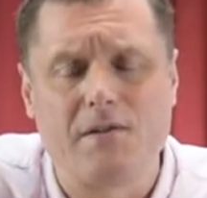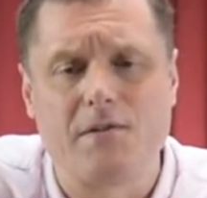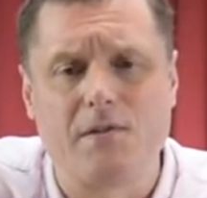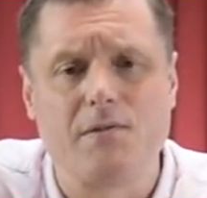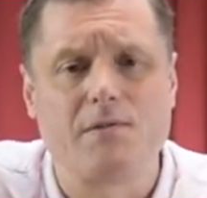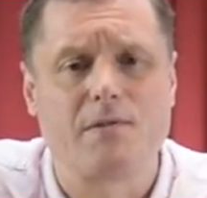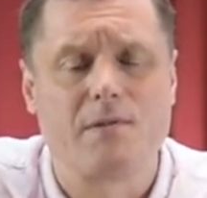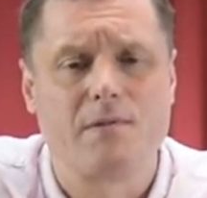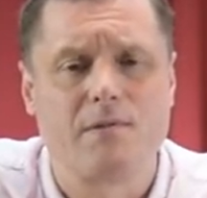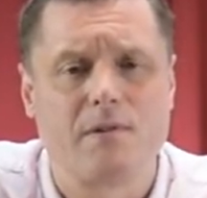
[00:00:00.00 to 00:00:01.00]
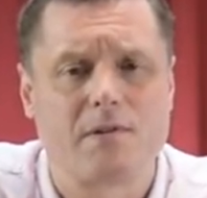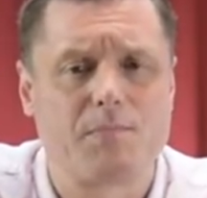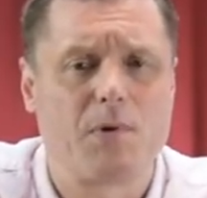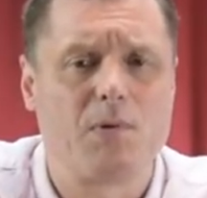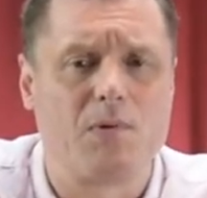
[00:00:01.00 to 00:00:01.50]
issues
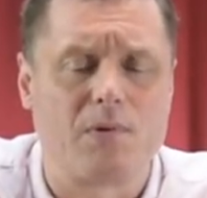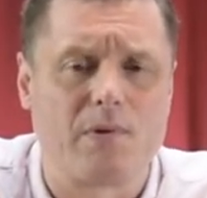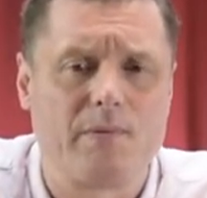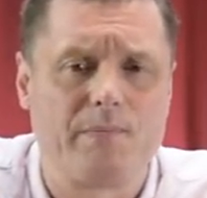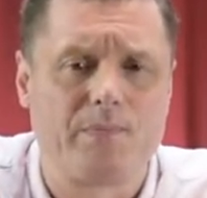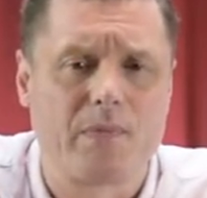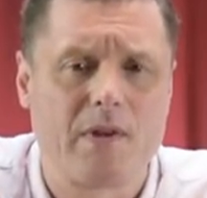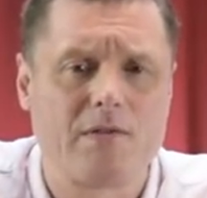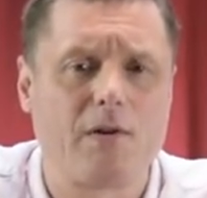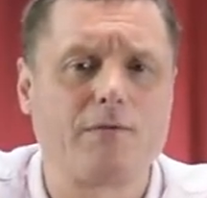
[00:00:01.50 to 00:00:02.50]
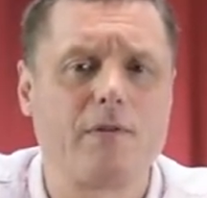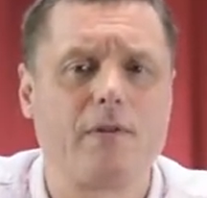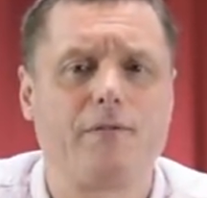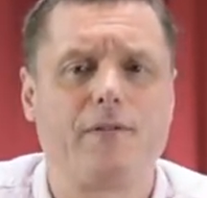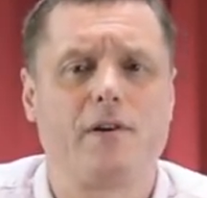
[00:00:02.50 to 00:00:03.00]
explored. It's often
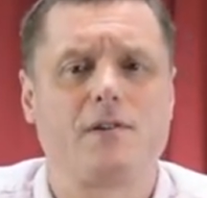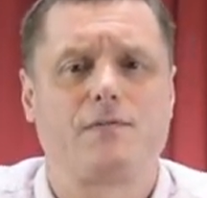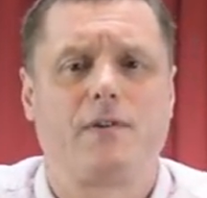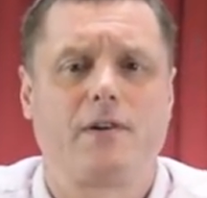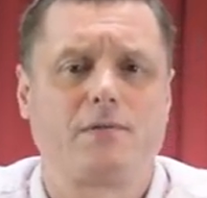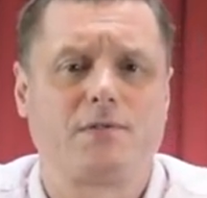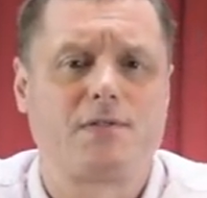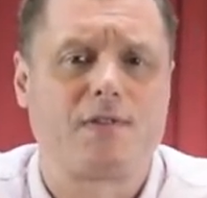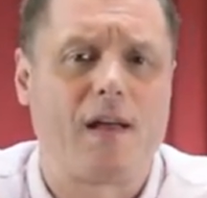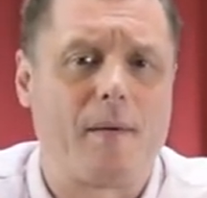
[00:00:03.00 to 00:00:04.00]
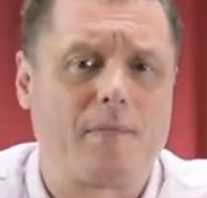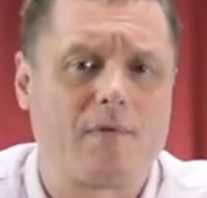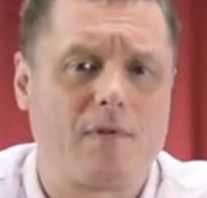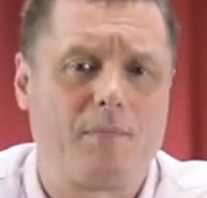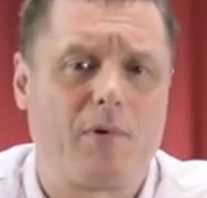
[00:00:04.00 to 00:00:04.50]
the first vital step
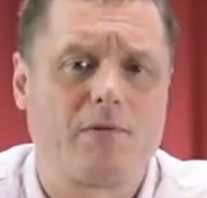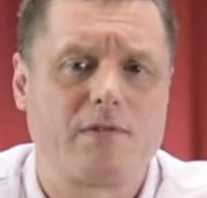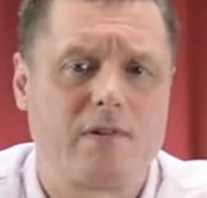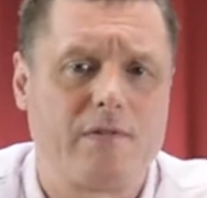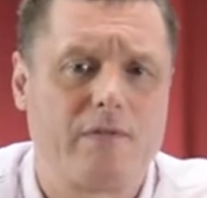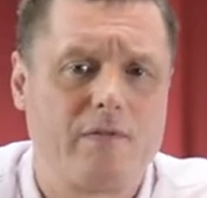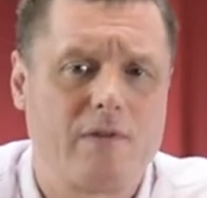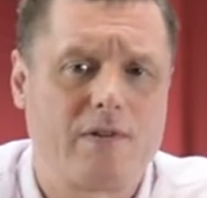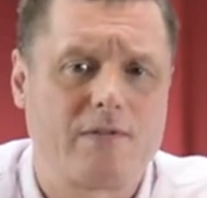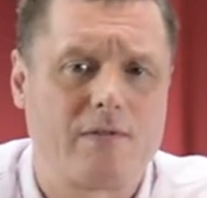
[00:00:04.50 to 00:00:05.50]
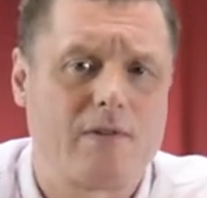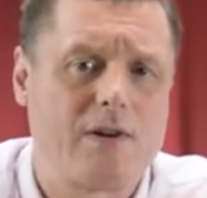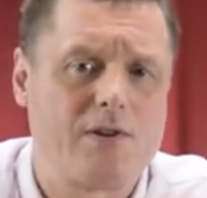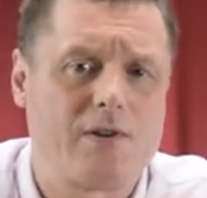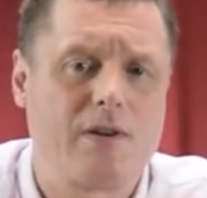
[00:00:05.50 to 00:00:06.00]
to the positive
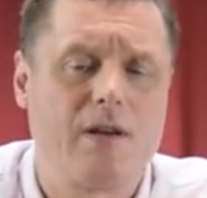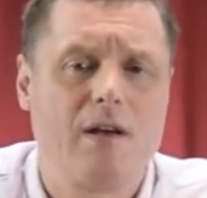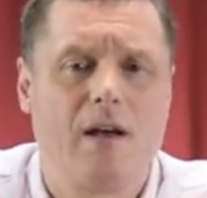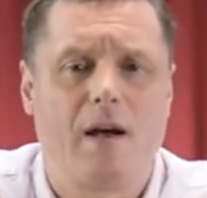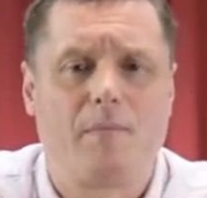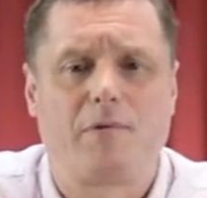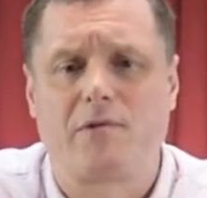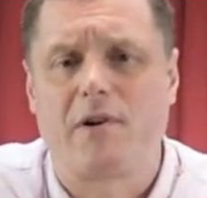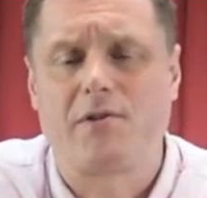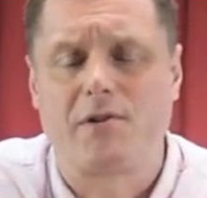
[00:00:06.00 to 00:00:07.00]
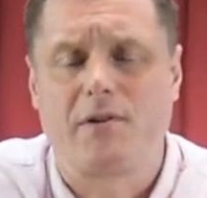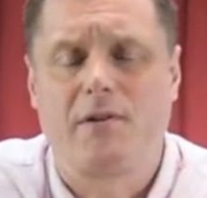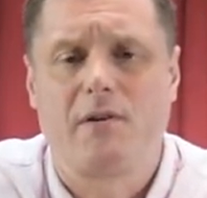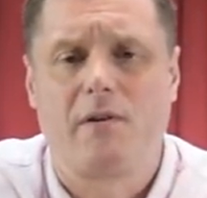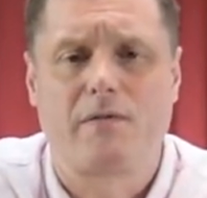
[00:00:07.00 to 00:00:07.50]
restoration and
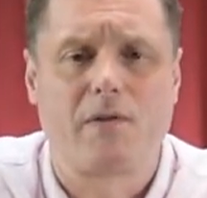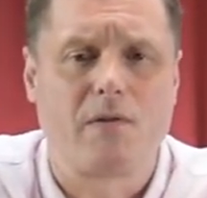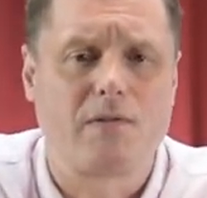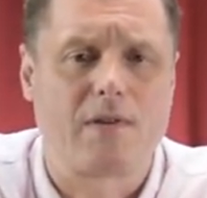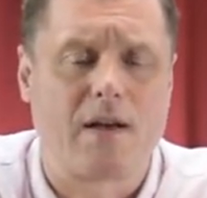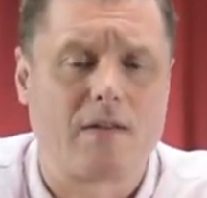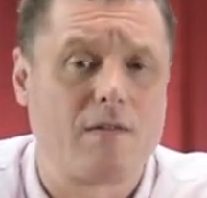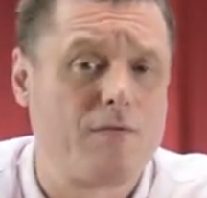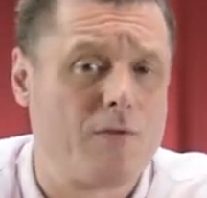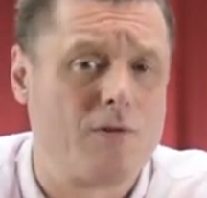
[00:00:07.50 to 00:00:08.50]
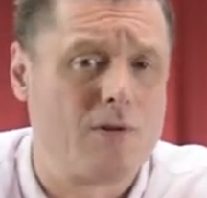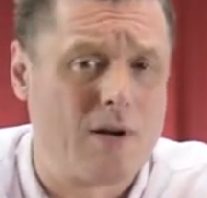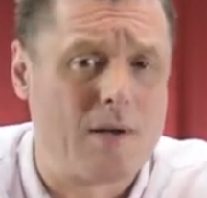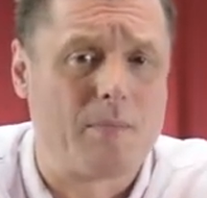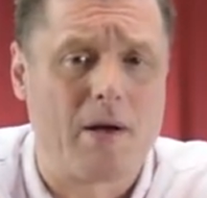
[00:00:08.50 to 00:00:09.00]
progression of contact for
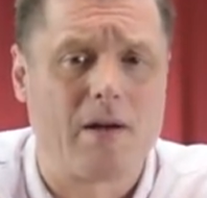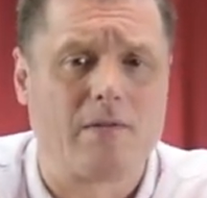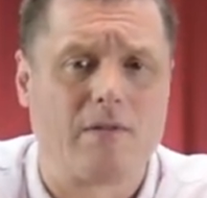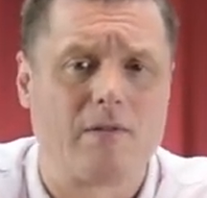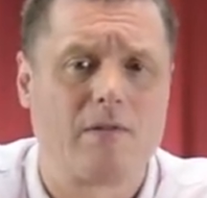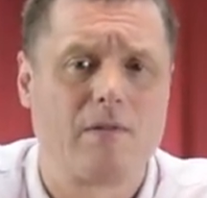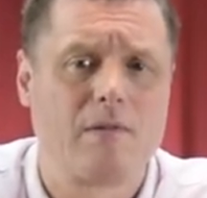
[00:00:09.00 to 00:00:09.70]
a parent.